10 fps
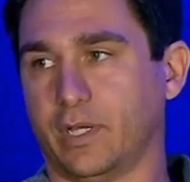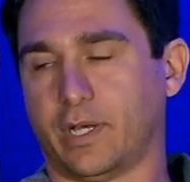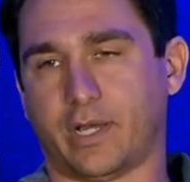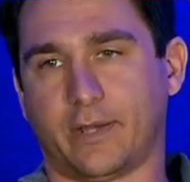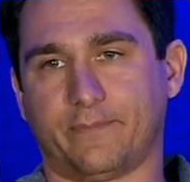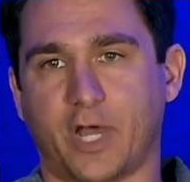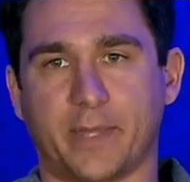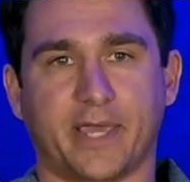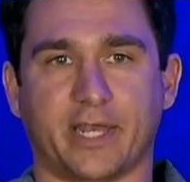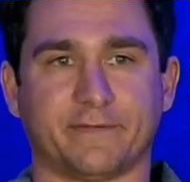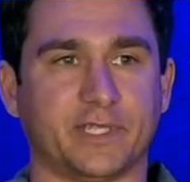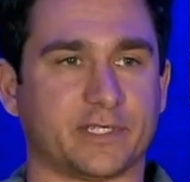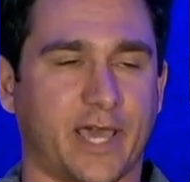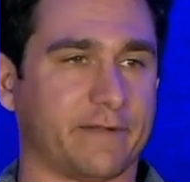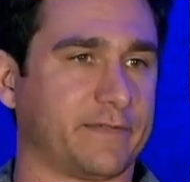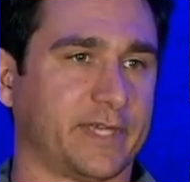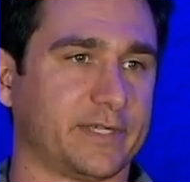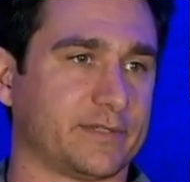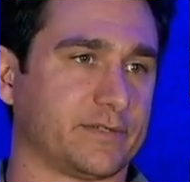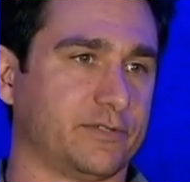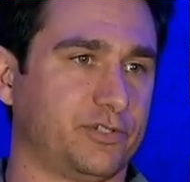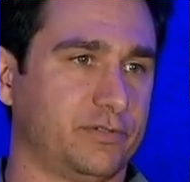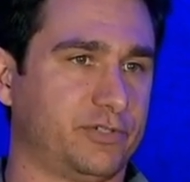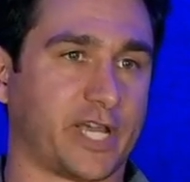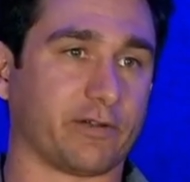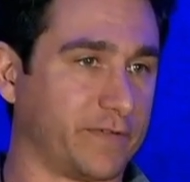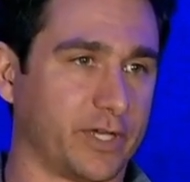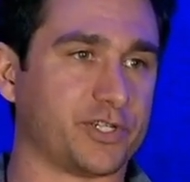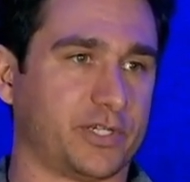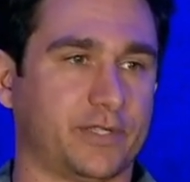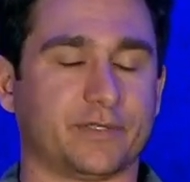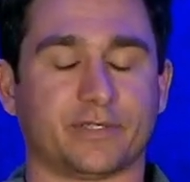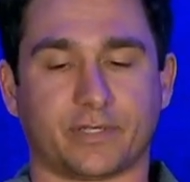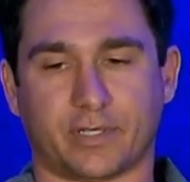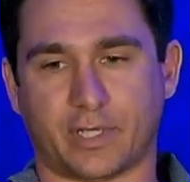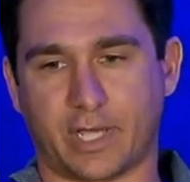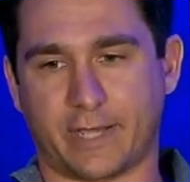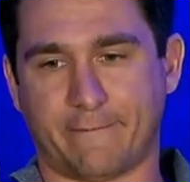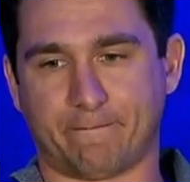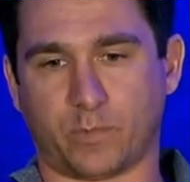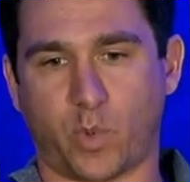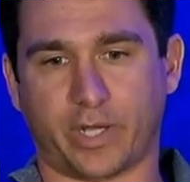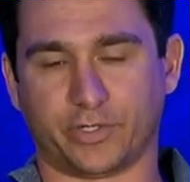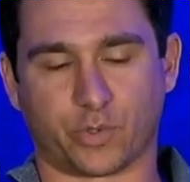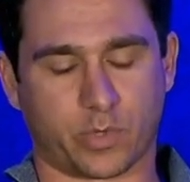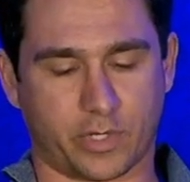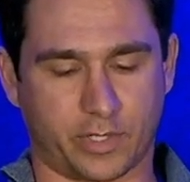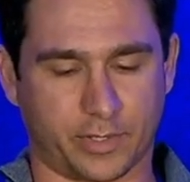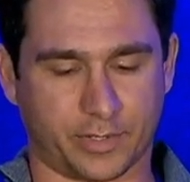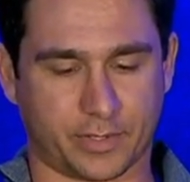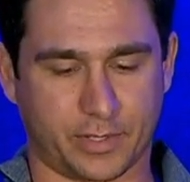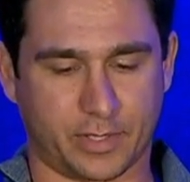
Um, on the NFT side of things, Generative Dungeons, um, Wilder World,